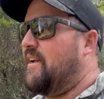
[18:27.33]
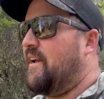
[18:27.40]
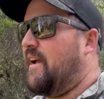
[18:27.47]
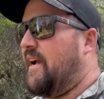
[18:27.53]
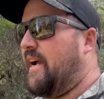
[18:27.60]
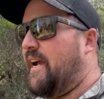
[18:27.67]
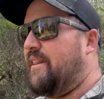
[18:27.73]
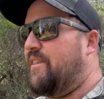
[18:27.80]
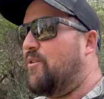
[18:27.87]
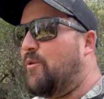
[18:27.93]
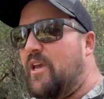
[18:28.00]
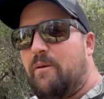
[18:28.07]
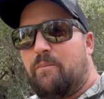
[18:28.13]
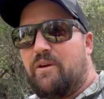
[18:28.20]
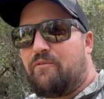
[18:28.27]
And the
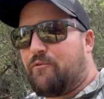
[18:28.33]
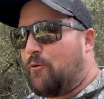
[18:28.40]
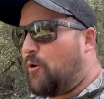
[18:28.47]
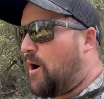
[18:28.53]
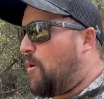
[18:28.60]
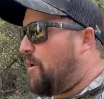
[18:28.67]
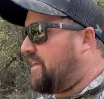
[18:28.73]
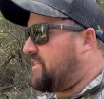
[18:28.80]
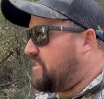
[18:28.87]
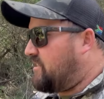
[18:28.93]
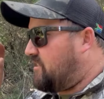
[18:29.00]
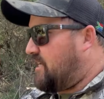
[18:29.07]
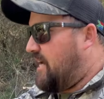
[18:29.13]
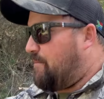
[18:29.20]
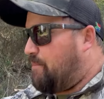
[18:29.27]
week before, I went and
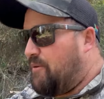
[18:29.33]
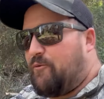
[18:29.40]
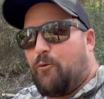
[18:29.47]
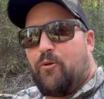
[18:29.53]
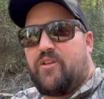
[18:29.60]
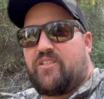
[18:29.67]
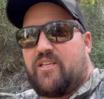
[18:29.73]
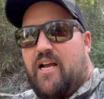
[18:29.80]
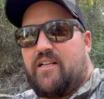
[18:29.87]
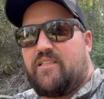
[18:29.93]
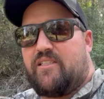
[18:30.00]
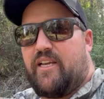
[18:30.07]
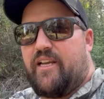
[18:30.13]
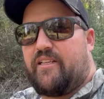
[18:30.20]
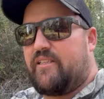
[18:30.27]
sat before the sun
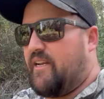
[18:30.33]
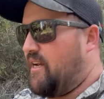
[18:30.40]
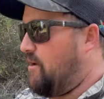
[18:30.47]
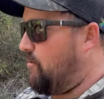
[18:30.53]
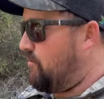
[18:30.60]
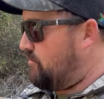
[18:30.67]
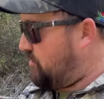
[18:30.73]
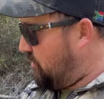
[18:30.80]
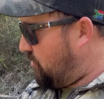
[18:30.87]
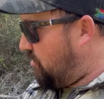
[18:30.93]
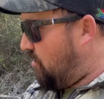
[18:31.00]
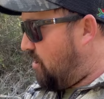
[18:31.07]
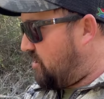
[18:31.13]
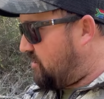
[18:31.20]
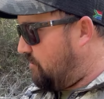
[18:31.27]
set, and I was just
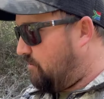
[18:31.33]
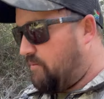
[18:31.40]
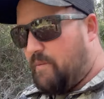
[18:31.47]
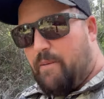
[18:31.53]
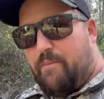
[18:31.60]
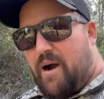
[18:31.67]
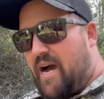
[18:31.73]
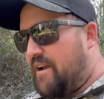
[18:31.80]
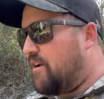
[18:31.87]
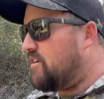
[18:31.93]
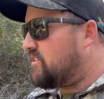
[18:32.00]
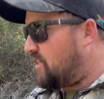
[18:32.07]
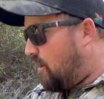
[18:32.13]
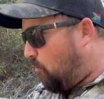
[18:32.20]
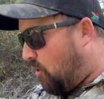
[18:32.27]
glassing with my binos,
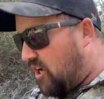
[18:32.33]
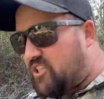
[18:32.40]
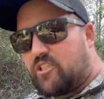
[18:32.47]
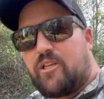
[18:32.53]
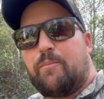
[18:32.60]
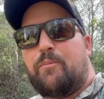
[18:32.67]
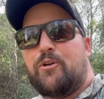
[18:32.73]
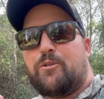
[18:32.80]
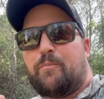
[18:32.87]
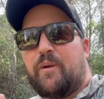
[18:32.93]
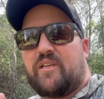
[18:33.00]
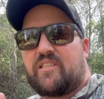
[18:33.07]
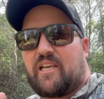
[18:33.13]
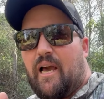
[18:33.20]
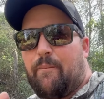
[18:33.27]
and I watched the bush
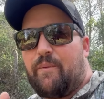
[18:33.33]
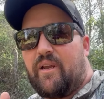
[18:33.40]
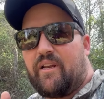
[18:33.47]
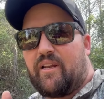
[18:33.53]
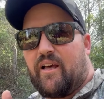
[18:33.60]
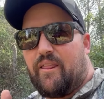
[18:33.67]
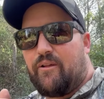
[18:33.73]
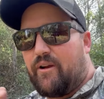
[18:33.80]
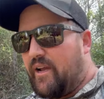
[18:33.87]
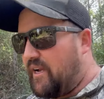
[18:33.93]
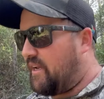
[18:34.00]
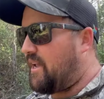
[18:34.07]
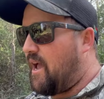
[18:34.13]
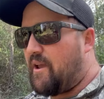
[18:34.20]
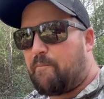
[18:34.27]
pigs come in. I thought,
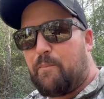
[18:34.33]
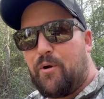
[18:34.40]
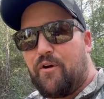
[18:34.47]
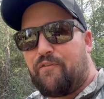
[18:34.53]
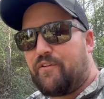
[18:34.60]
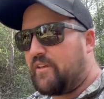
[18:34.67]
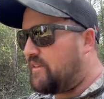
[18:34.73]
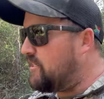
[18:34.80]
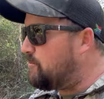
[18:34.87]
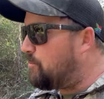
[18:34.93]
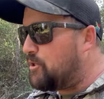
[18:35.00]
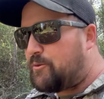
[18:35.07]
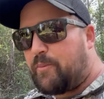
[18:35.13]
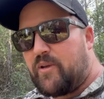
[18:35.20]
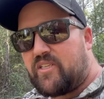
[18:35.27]
okay, perfect. These
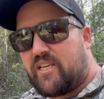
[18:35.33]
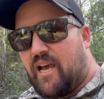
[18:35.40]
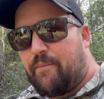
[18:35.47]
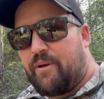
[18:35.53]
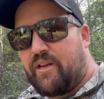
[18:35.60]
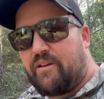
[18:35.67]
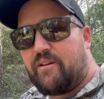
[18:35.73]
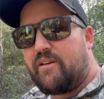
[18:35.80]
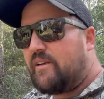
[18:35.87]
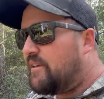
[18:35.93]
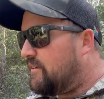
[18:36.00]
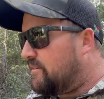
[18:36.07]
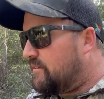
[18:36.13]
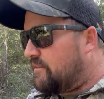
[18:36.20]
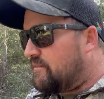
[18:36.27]
bush pigs come in
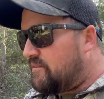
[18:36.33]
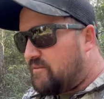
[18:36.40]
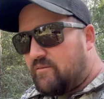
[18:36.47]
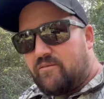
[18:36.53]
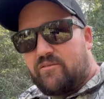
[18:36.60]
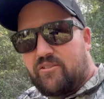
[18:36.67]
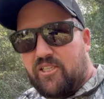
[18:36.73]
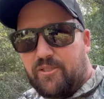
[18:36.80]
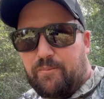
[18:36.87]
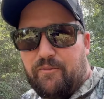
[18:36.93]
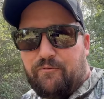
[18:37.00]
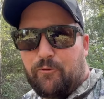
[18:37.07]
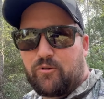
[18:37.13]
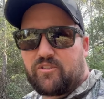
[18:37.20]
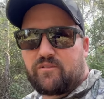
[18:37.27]
just
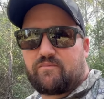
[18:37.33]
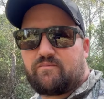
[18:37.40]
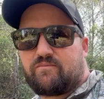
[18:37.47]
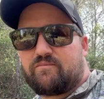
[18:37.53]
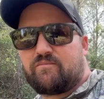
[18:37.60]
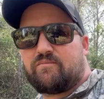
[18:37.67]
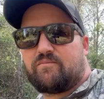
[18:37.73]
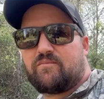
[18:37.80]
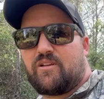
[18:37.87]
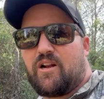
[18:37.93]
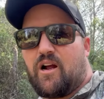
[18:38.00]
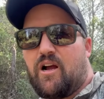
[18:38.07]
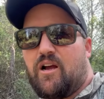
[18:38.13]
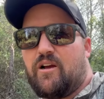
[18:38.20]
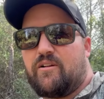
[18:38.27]
before,
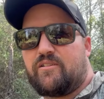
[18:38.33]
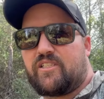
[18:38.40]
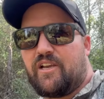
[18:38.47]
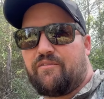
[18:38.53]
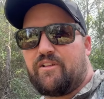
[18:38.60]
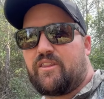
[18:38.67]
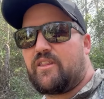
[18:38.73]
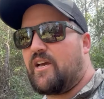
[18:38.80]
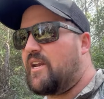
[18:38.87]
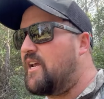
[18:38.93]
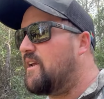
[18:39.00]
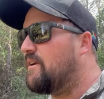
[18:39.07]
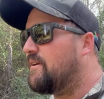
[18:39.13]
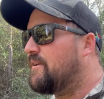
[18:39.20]
7:30.